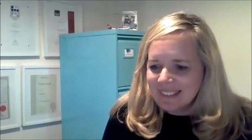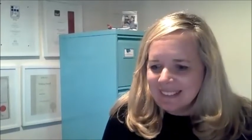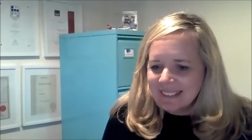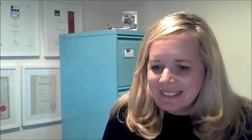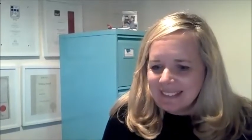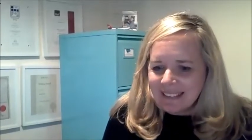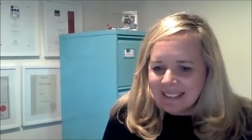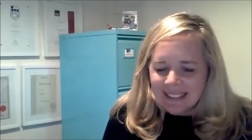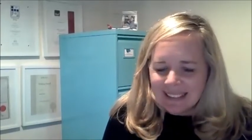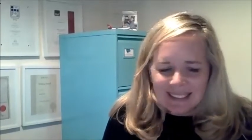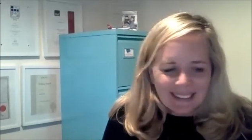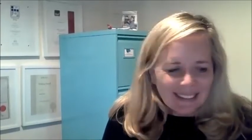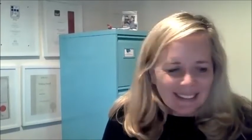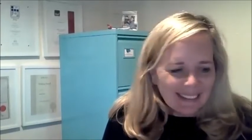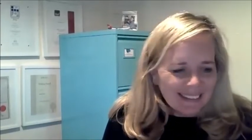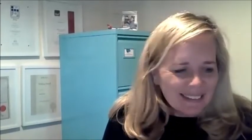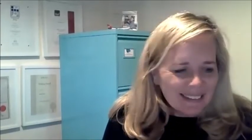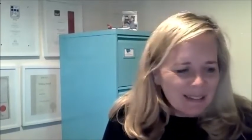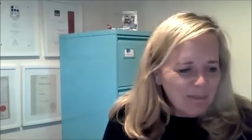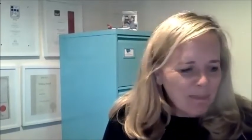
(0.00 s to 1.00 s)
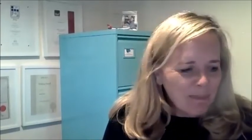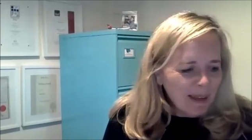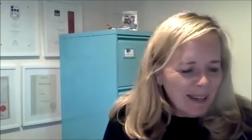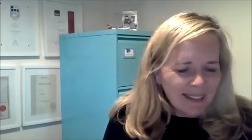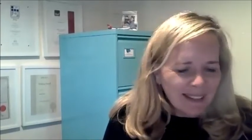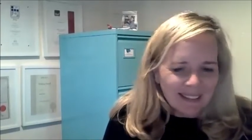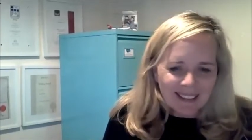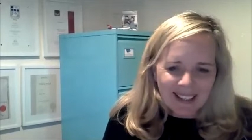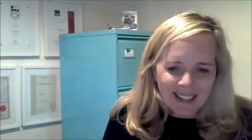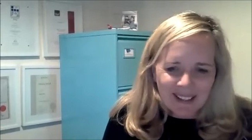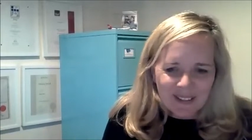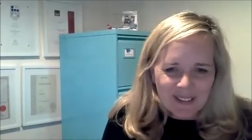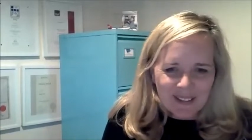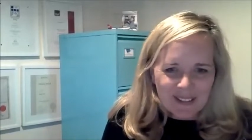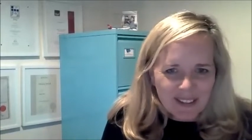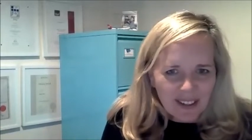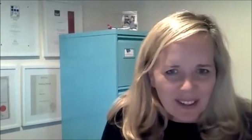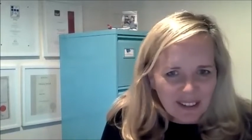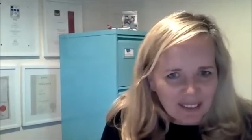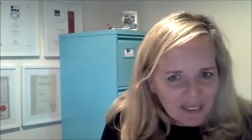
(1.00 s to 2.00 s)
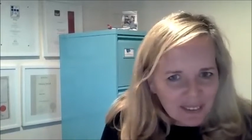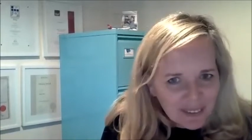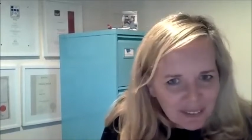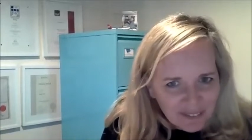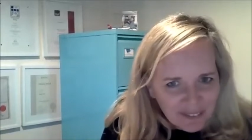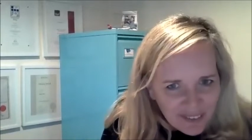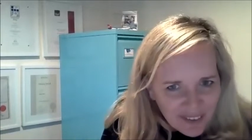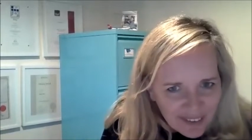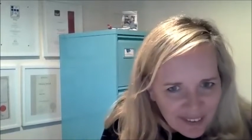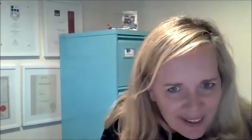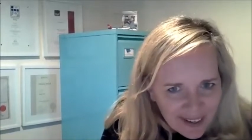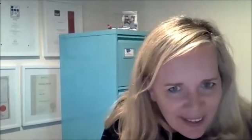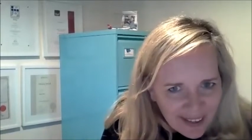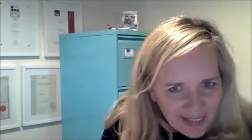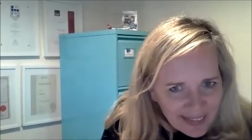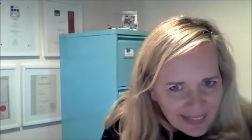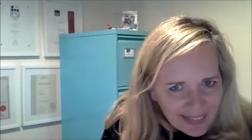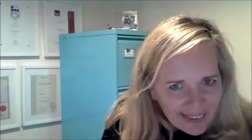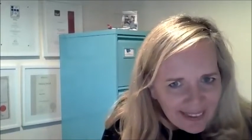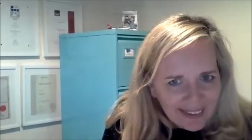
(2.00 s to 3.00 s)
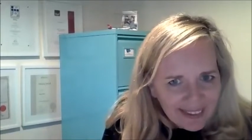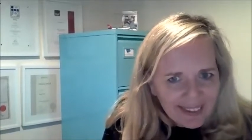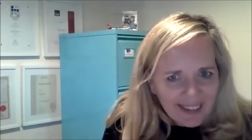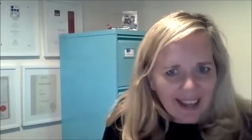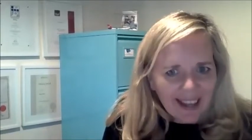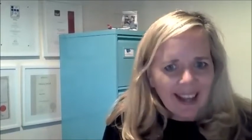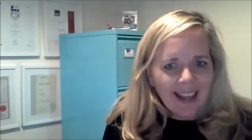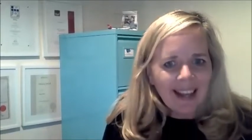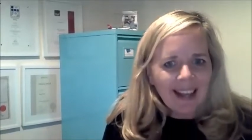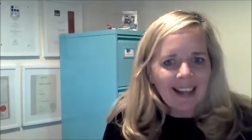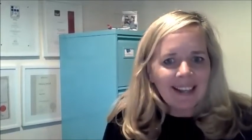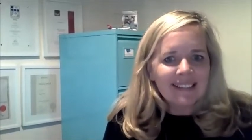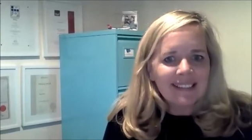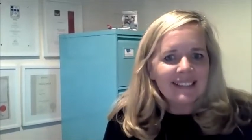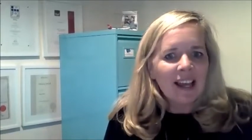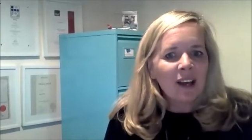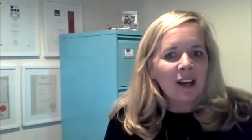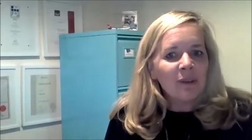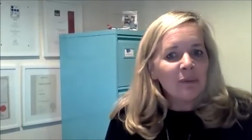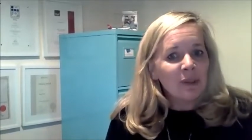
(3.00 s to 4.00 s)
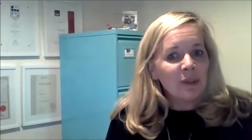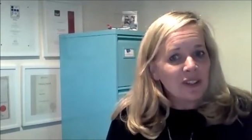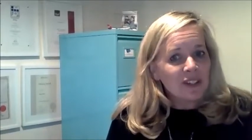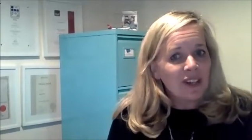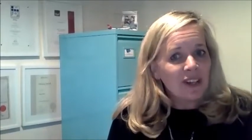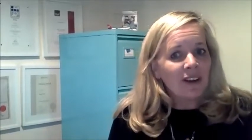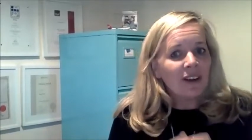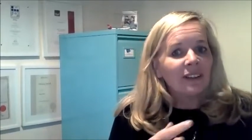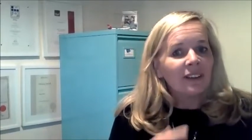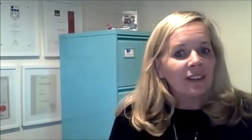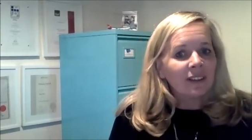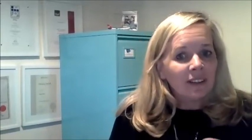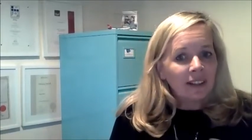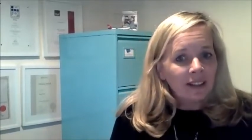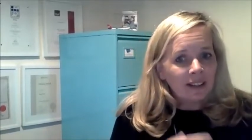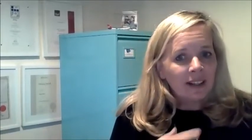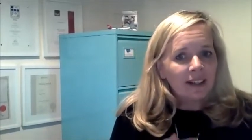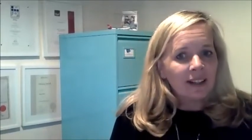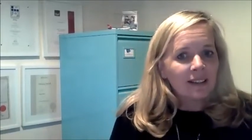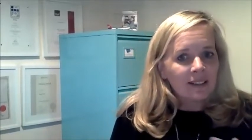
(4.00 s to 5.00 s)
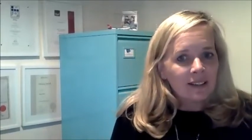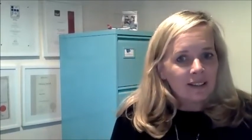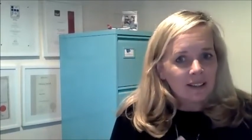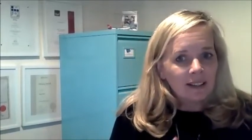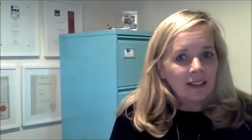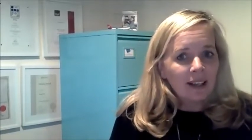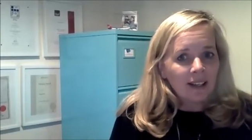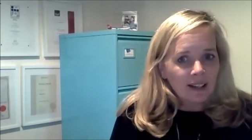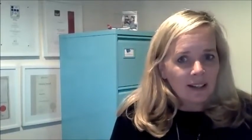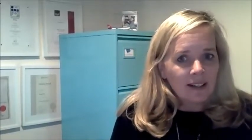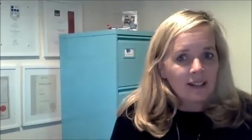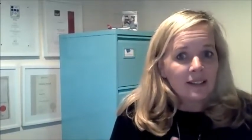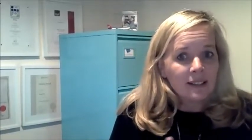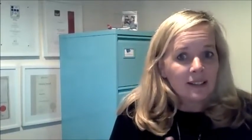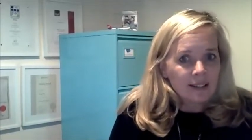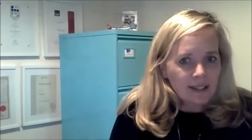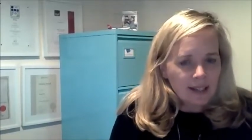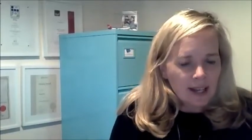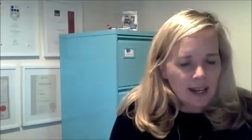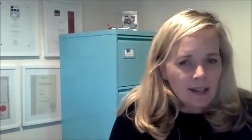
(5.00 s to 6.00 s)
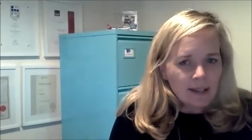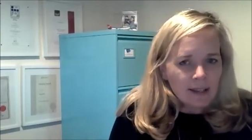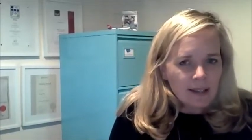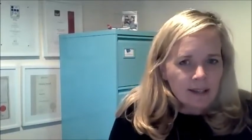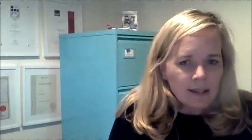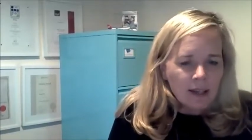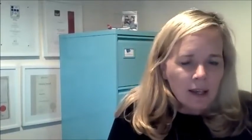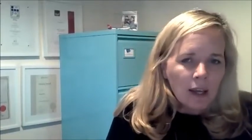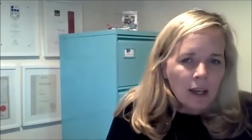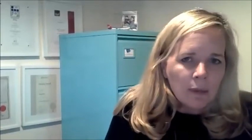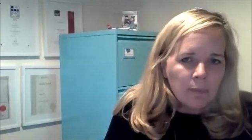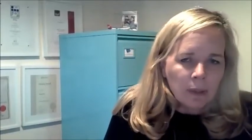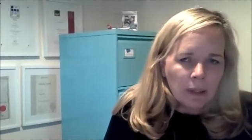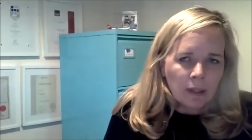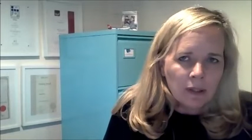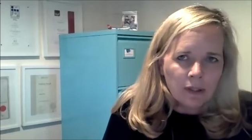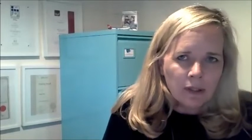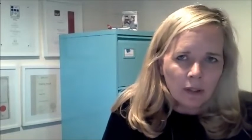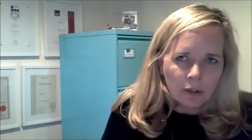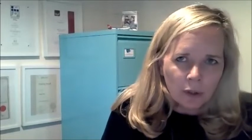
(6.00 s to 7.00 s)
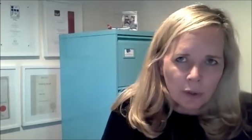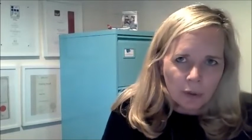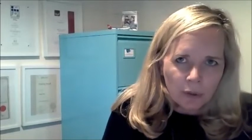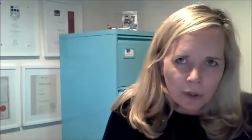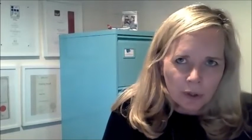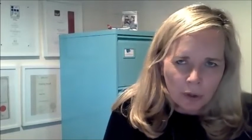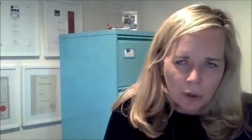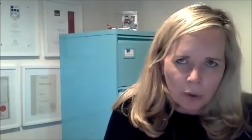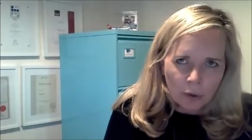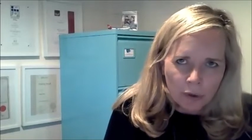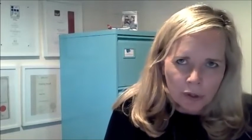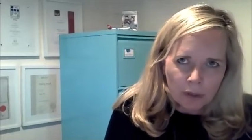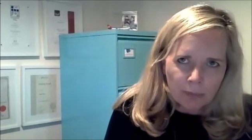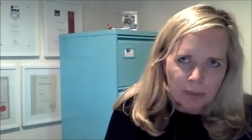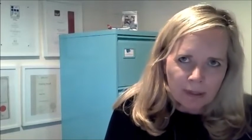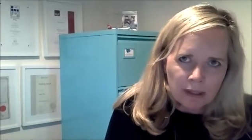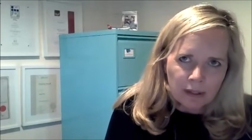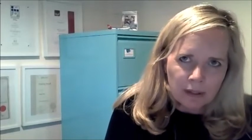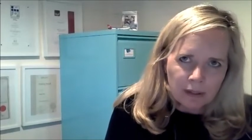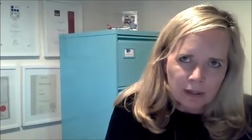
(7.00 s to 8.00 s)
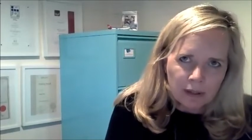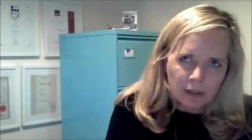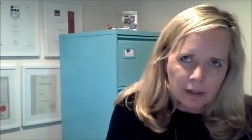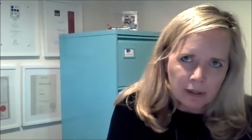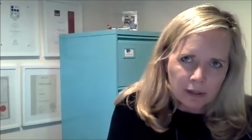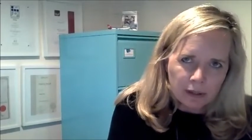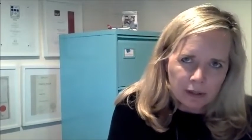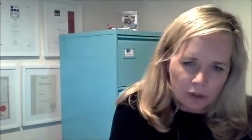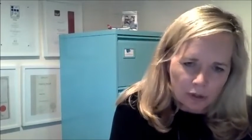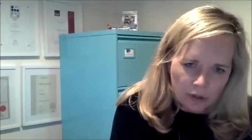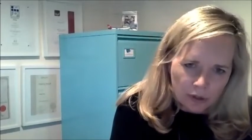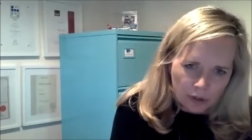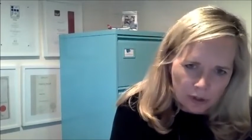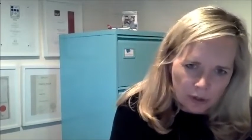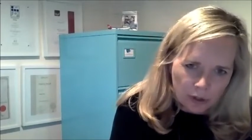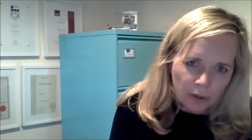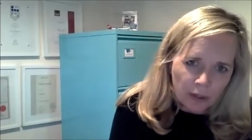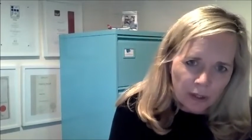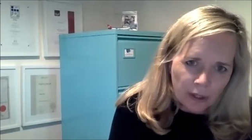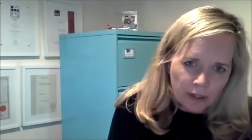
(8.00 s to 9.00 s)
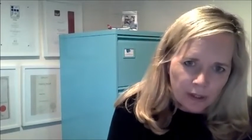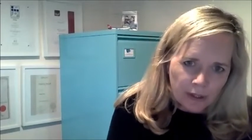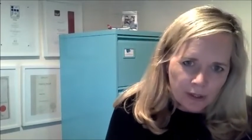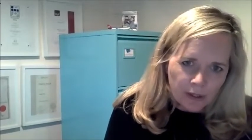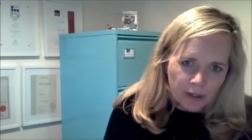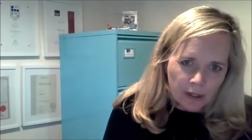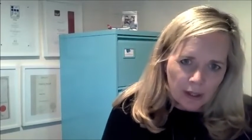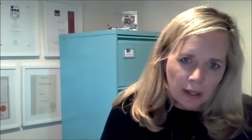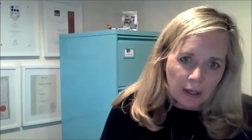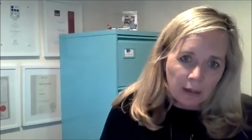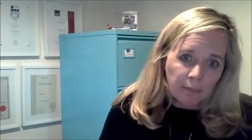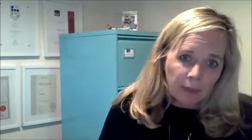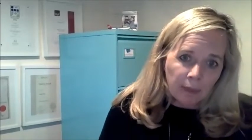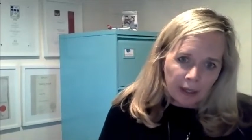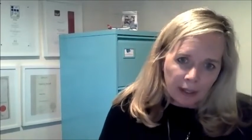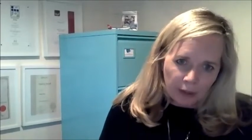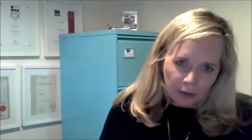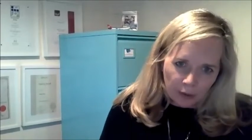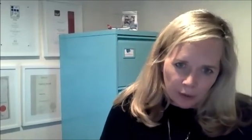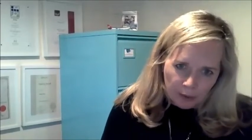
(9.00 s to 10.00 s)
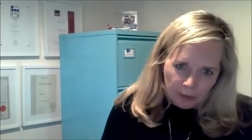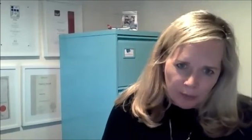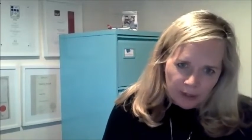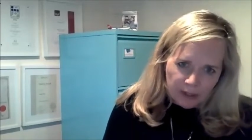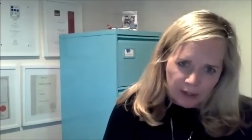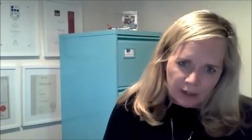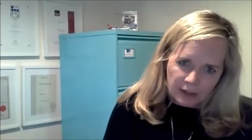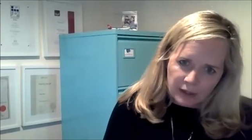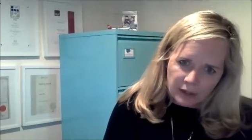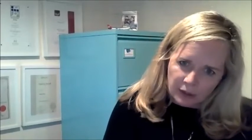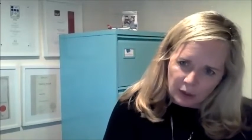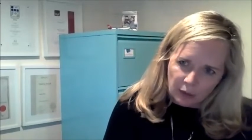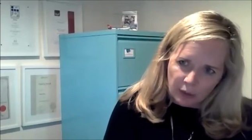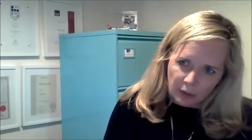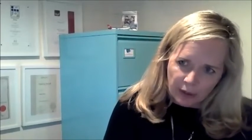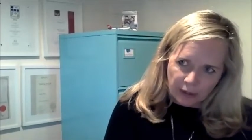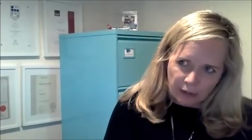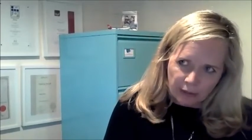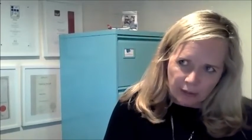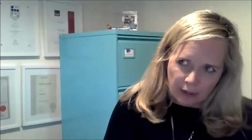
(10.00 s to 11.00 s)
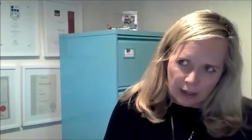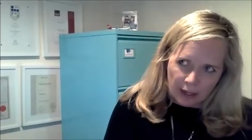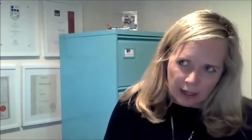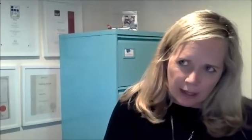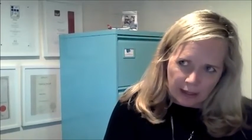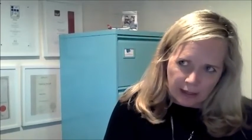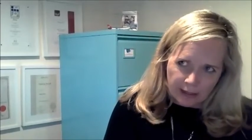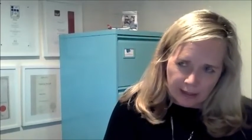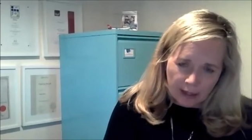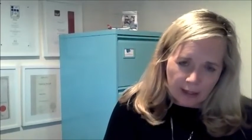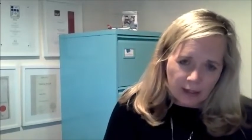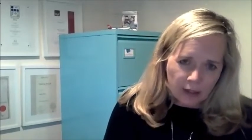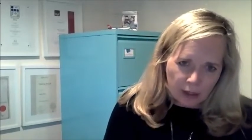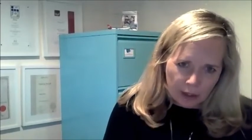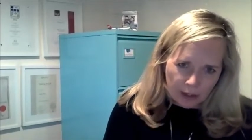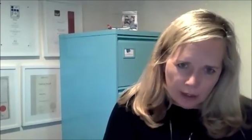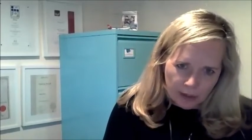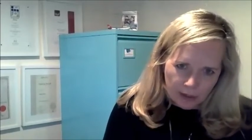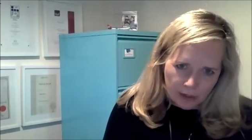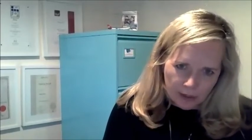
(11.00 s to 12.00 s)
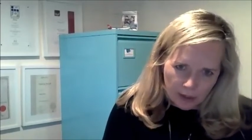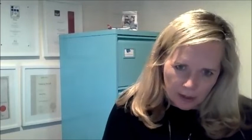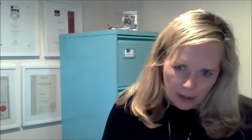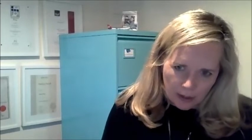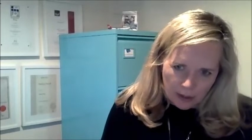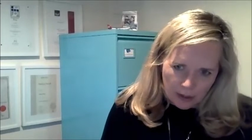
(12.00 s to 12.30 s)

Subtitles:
yeah, the bank account is not looking very healthy, and how much longer can I sustain this? Because although the coaching business is just 2 years, my other business is going 6 years.